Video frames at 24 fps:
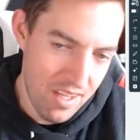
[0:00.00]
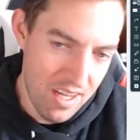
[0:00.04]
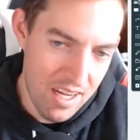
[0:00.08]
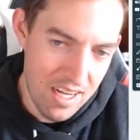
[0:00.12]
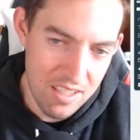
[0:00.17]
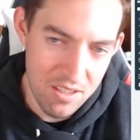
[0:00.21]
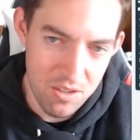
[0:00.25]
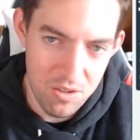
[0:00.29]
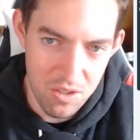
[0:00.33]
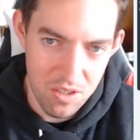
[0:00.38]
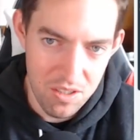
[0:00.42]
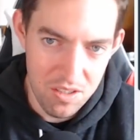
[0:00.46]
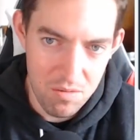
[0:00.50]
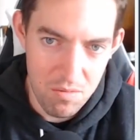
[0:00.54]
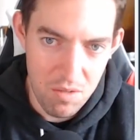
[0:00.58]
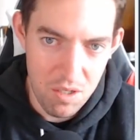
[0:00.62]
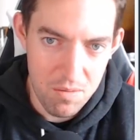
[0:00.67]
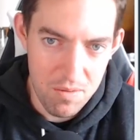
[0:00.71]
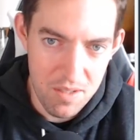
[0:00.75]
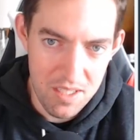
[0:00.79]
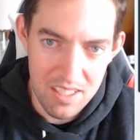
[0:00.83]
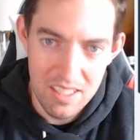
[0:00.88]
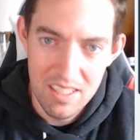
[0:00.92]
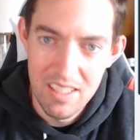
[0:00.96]
Unsure at the
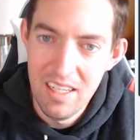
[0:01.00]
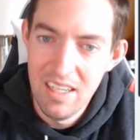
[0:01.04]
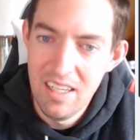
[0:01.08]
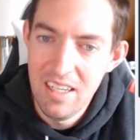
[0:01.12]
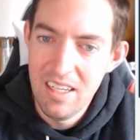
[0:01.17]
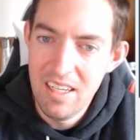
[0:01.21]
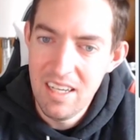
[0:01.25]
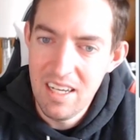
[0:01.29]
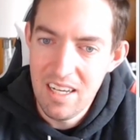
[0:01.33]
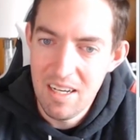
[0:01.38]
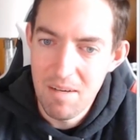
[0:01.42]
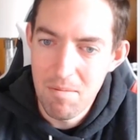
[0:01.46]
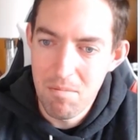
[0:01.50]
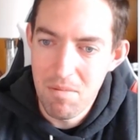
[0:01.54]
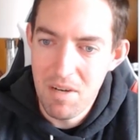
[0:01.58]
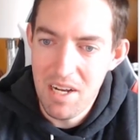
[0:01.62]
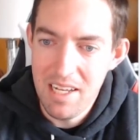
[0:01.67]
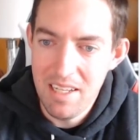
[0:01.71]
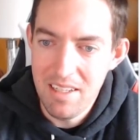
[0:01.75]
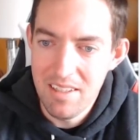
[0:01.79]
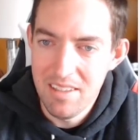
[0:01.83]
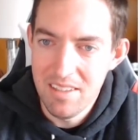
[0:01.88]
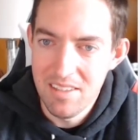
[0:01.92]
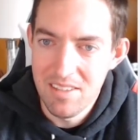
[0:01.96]
moment,
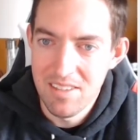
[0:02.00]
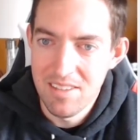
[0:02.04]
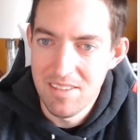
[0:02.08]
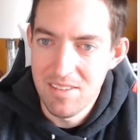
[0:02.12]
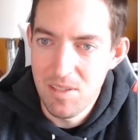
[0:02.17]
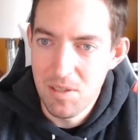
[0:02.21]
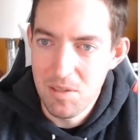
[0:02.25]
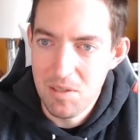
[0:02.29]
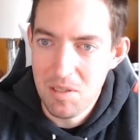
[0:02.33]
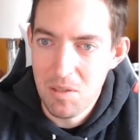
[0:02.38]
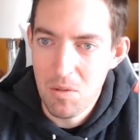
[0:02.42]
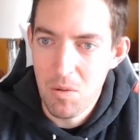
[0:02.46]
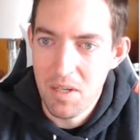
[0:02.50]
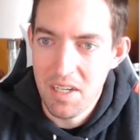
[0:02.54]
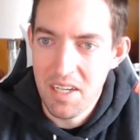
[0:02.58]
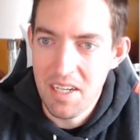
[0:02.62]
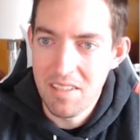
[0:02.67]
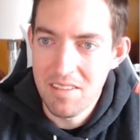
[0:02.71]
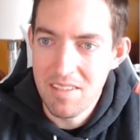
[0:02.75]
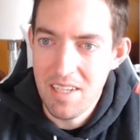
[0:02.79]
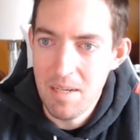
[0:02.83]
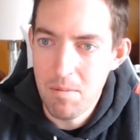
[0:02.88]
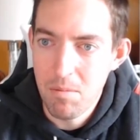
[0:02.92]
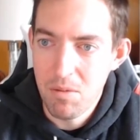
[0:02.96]
but this is just a quick
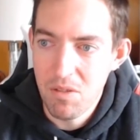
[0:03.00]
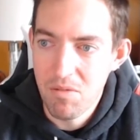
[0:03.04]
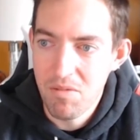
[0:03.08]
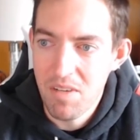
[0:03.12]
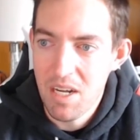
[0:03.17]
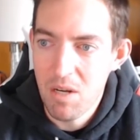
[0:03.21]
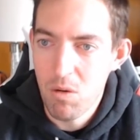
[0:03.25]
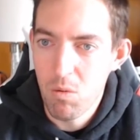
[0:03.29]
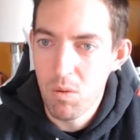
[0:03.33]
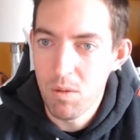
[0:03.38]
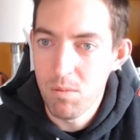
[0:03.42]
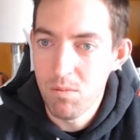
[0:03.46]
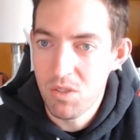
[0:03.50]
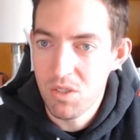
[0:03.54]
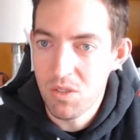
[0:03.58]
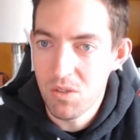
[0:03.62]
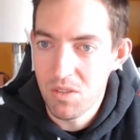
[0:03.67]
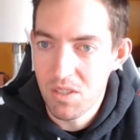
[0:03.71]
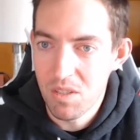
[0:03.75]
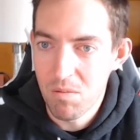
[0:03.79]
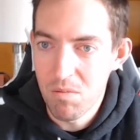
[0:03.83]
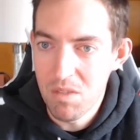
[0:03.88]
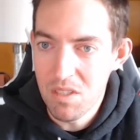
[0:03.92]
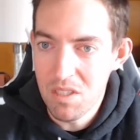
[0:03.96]
example of how
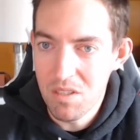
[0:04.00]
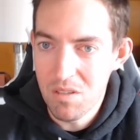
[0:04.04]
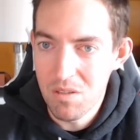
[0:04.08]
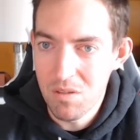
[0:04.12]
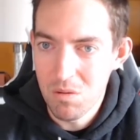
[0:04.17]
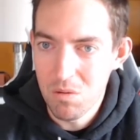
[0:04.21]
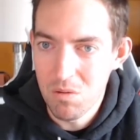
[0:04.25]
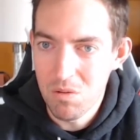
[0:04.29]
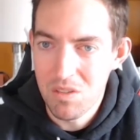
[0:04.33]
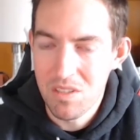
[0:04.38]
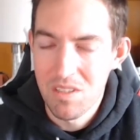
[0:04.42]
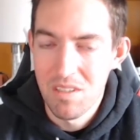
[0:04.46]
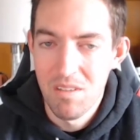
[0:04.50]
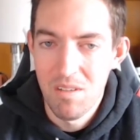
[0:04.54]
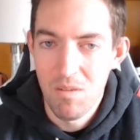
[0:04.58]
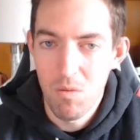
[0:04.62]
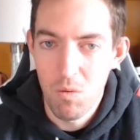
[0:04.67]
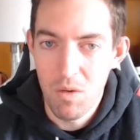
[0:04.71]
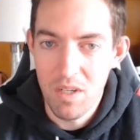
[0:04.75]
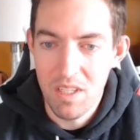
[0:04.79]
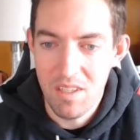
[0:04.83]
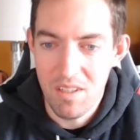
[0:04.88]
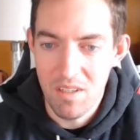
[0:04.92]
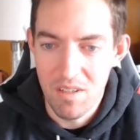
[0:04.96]
Whimsical can be used
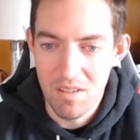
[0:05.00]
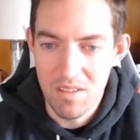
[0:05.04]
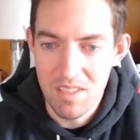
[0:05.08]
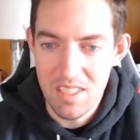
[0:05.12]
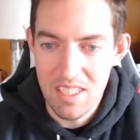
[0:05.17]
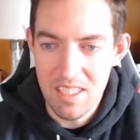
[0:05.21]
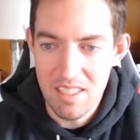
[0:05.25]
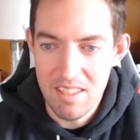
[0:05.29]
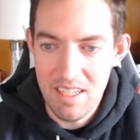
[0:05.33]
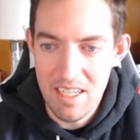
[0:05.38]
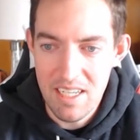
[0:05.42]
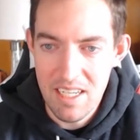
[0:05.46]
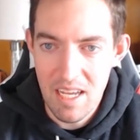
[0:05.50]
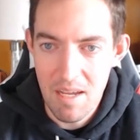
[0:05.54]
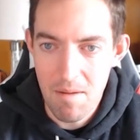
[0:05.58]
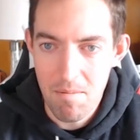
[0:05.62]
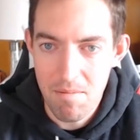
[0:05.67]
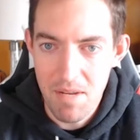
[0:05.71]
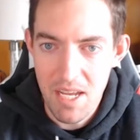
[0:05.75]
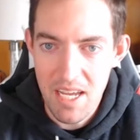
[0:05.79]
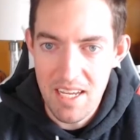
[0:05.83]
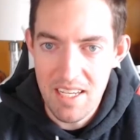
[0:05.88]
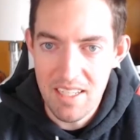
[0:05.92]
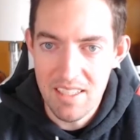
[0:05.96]
with your D&D
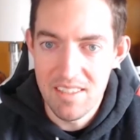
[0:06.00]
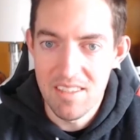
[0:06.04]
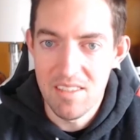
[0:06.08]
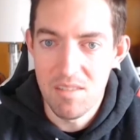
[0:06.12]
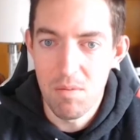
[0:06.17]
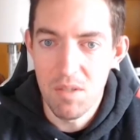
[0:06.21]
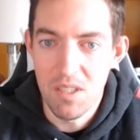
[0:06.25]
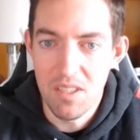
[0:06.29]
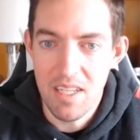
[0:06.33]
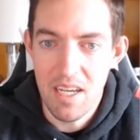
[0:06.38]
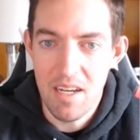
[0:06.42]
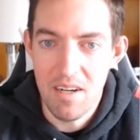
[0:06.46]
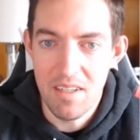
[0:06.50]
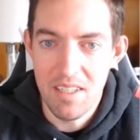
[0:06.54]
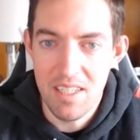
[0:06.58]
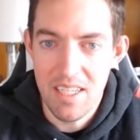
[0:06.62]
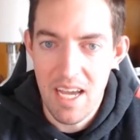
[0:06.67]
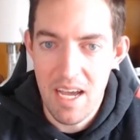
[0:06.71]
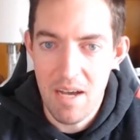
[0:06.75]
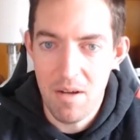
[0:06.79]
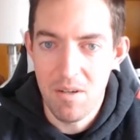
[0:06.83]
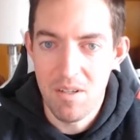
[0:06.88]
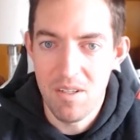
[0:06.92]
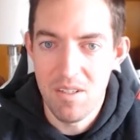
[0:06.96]
campaigns, build out
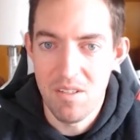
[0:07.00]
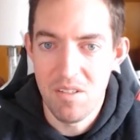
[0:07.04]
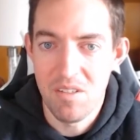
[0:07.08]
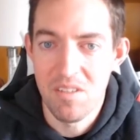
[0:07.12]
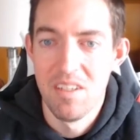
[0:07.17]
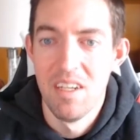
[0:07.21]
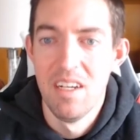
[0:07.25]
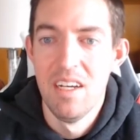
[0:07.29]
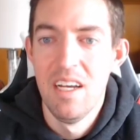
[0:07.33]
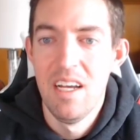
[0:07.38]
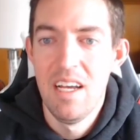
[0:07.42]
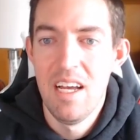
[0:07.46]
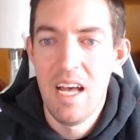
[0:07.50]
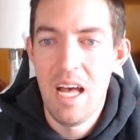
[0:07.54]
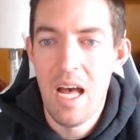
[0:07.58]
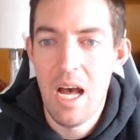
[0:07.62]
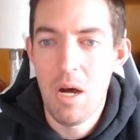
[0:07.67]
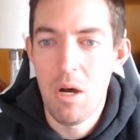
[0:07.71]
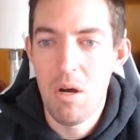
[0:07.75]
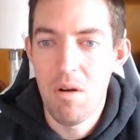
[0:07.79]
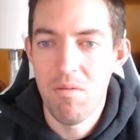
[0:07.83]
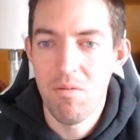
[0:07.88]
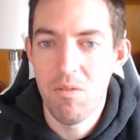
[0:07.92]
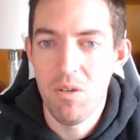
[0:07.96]
encounters,
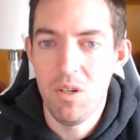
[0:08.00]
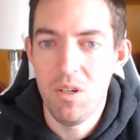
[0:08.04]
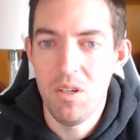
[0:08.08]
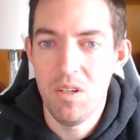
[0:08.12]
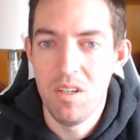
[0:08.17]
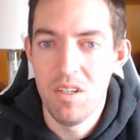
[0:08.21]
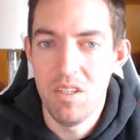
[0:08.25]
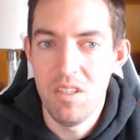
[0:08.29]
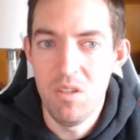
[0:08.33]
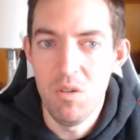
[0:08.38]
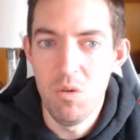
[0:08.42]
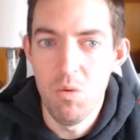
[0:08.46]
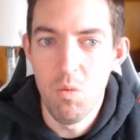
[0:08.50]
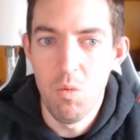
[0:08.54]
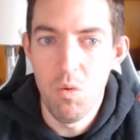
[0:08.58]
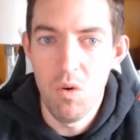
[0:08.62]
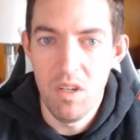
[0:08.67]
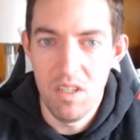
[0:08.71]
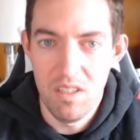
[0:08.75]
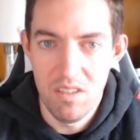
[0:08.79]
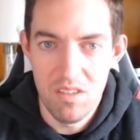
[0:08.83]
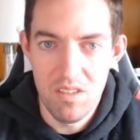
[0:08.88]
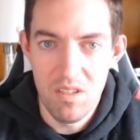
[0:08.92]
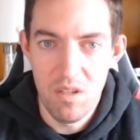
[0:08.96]
however you
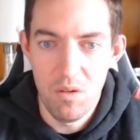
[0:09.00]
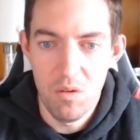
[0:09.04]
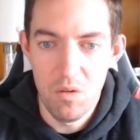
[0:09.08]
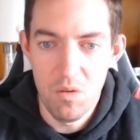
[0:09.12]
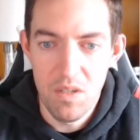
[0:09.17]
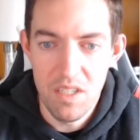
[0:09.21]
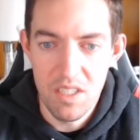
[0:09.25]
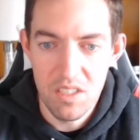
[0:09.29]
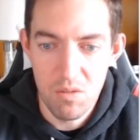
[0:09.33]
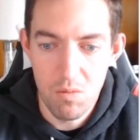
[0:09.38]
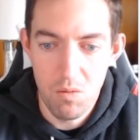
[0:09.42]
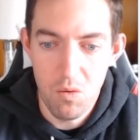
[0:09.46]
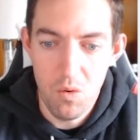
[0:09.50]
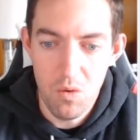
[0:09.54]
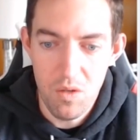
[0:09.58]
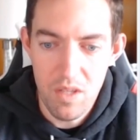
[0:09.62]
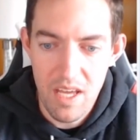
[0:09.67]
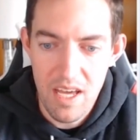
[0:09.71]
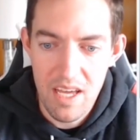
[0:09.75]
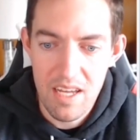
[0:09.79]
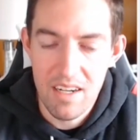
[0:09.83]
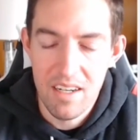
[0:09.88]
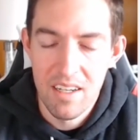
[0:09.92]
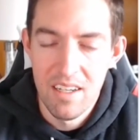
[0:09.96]
want to explore
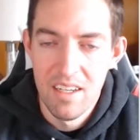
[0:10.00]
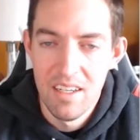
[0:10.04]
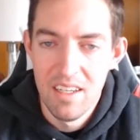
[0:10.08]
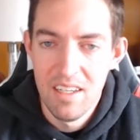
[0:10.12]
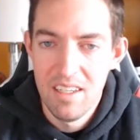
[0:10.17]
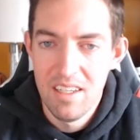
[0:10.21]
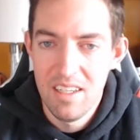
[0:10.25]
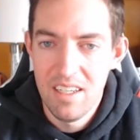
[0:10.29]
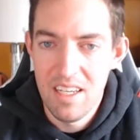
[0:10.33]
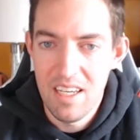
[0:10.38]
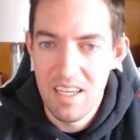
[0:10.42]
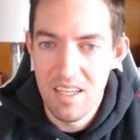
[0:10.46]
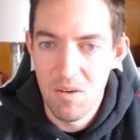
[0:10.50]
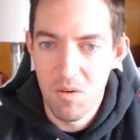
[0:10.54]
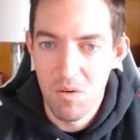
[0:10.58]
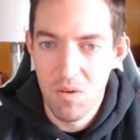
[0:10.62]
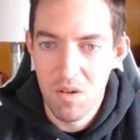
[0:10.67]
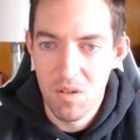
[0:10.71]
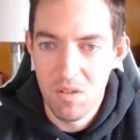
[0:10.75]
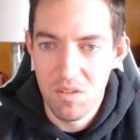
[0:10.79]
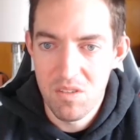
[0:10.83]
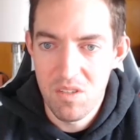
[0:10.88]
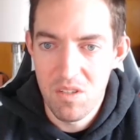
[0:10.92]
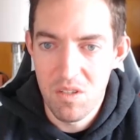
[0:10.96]
that in
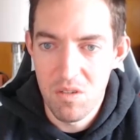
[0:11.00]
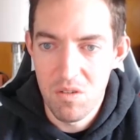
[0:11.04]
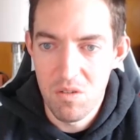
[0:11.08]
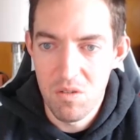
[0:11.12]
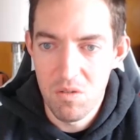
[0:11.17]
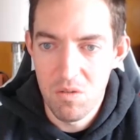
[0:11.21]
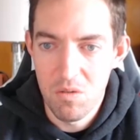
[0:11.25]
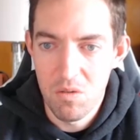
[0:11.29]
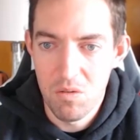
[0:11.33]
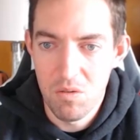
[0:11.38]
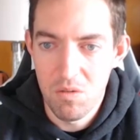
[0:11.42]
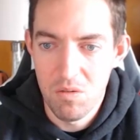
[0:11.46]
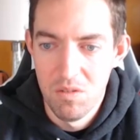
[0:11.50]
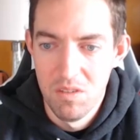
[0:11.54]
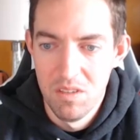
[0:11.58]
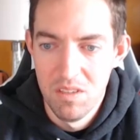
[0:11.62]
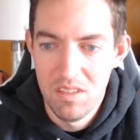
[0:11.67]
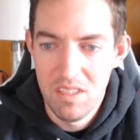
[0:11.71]
order to